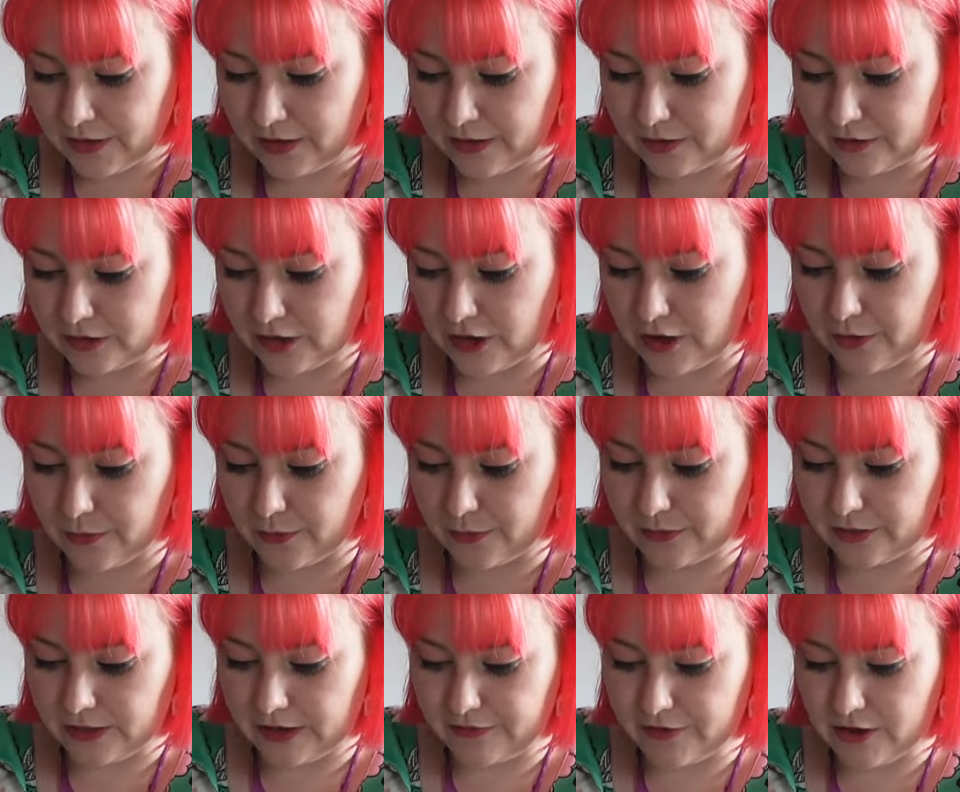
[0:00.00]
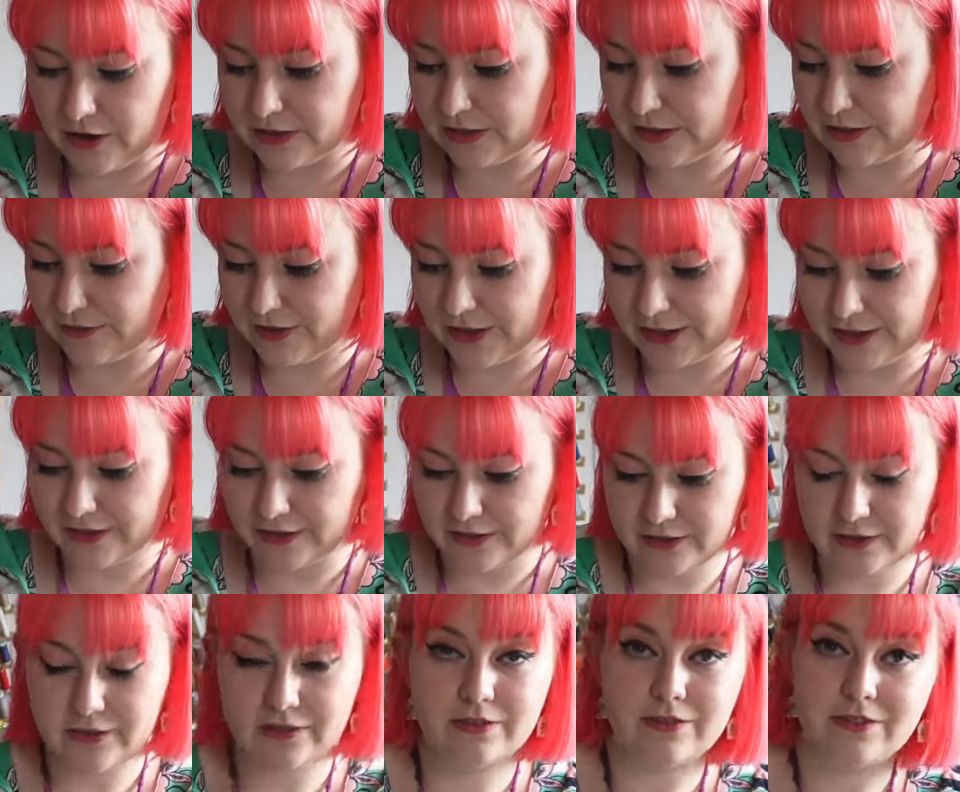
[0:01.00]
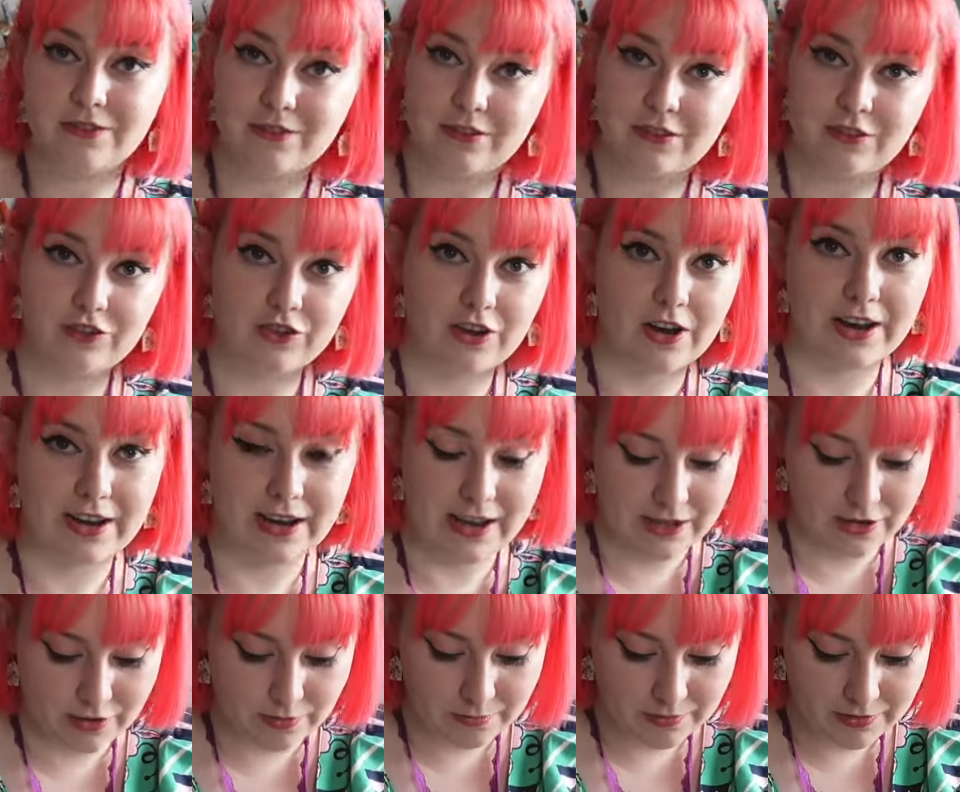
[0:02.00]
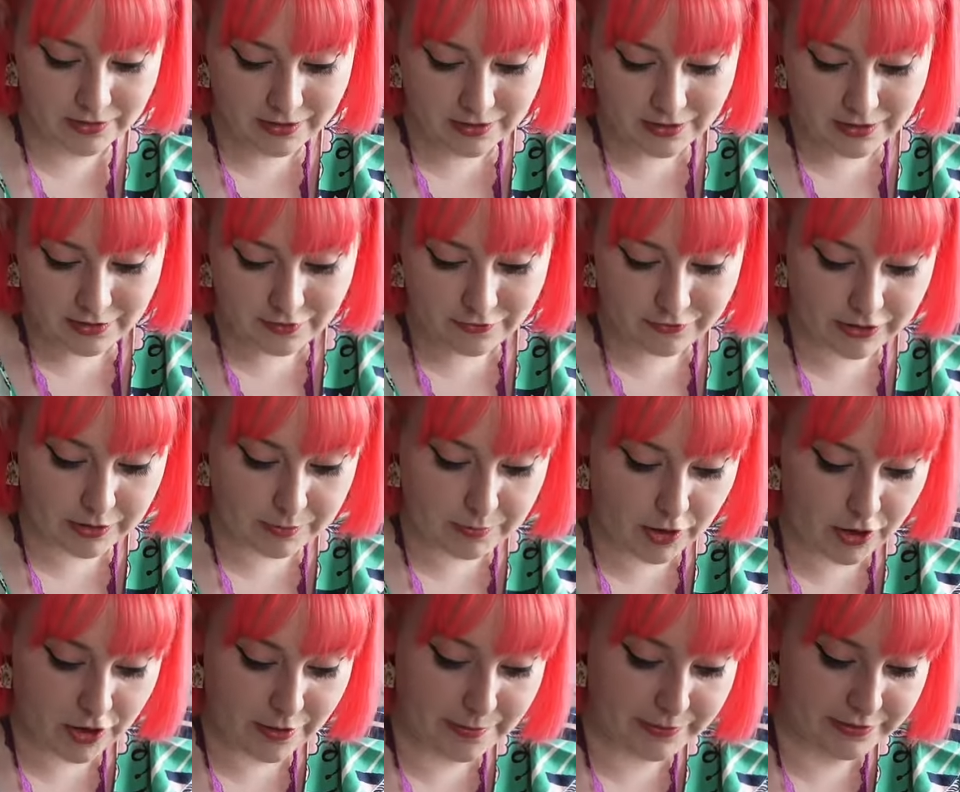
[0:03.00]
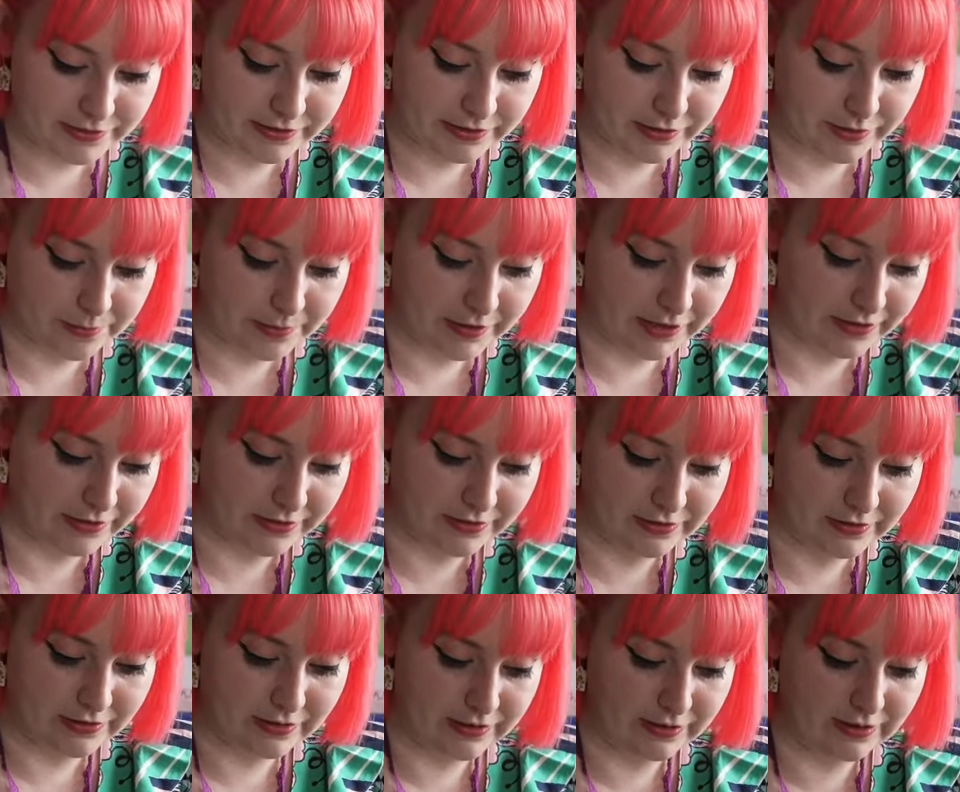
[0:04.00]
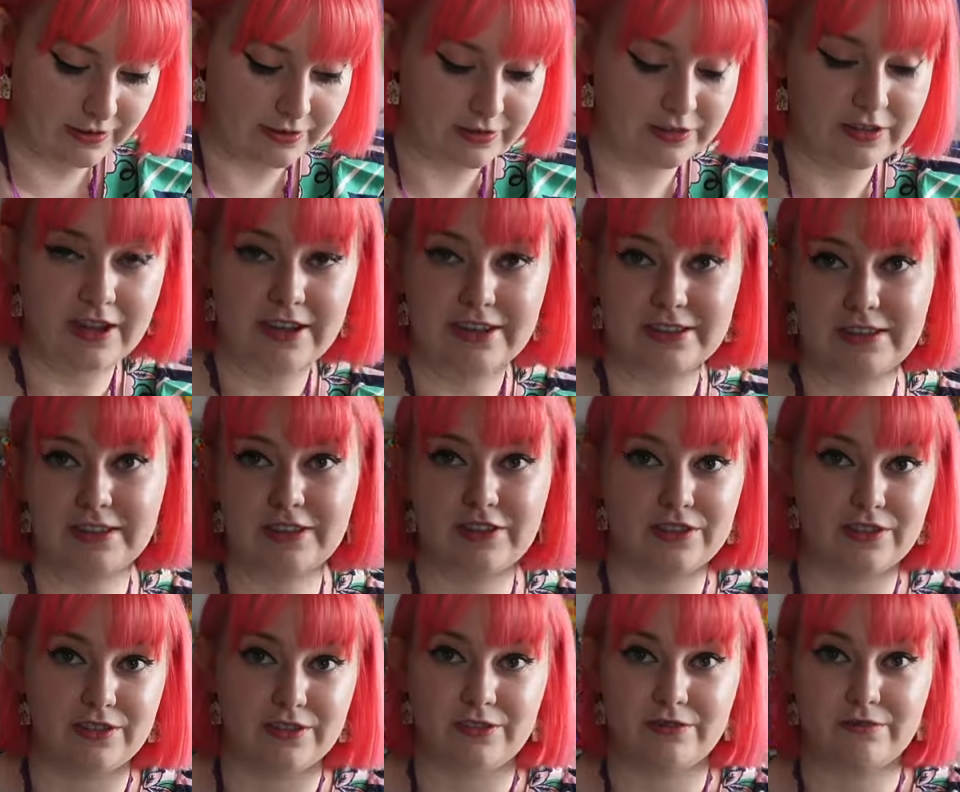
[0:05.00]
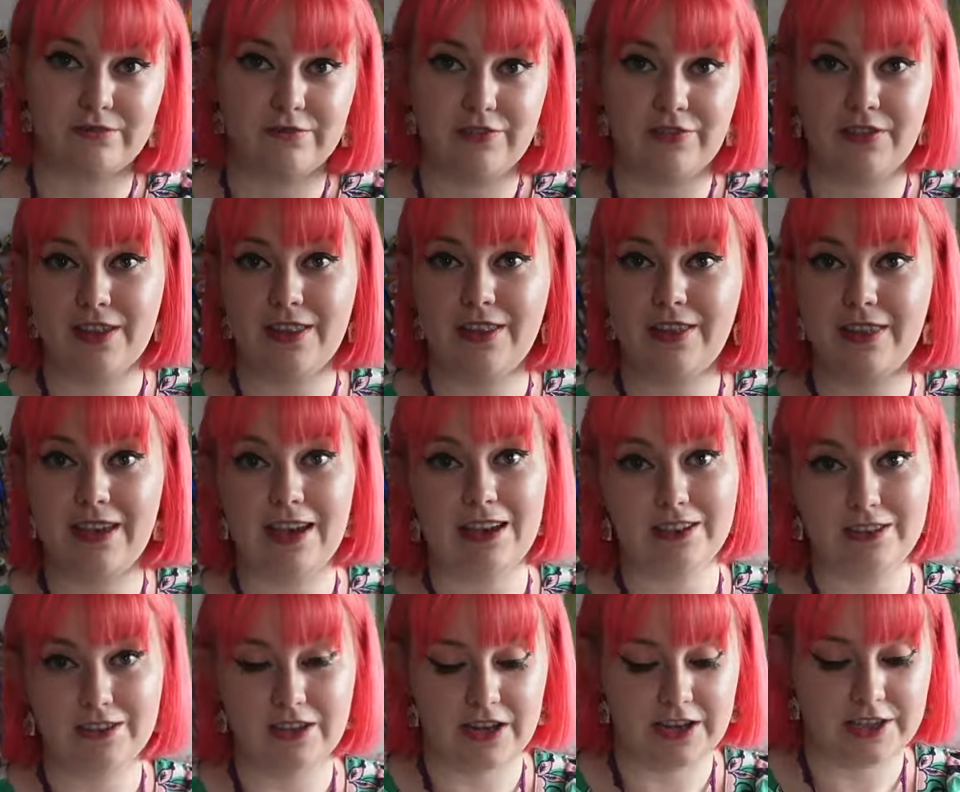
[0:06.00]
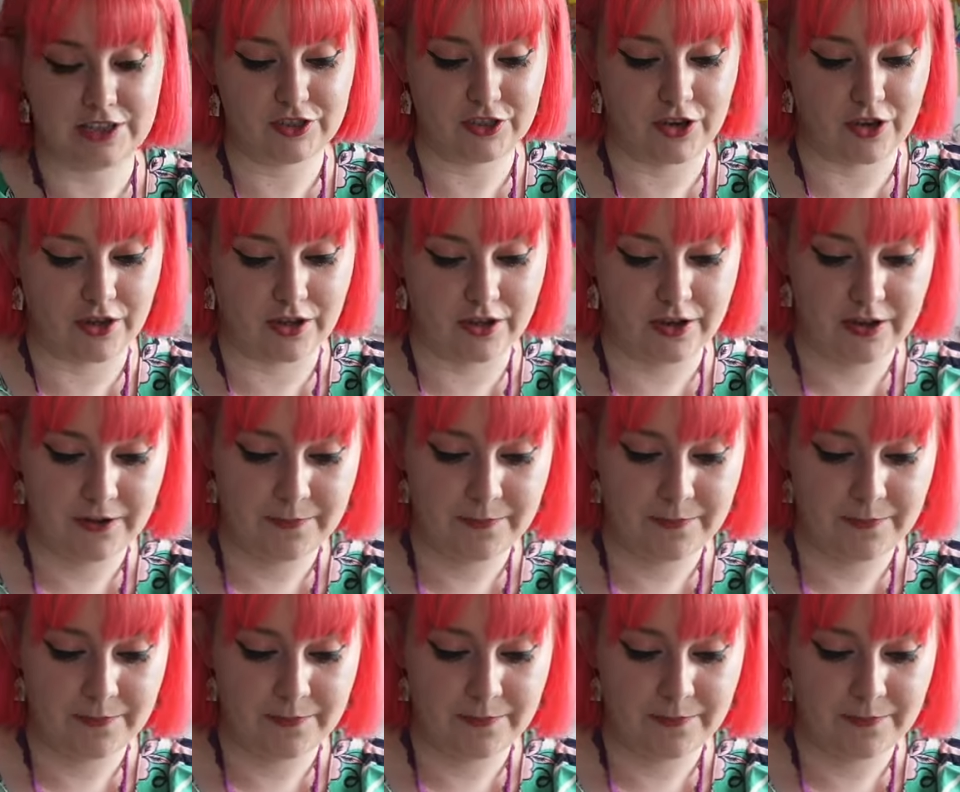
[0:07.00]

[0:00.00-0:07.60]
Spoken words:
so they've asked if I could try and help repurpose them because the sizing doesn't fit their size chart.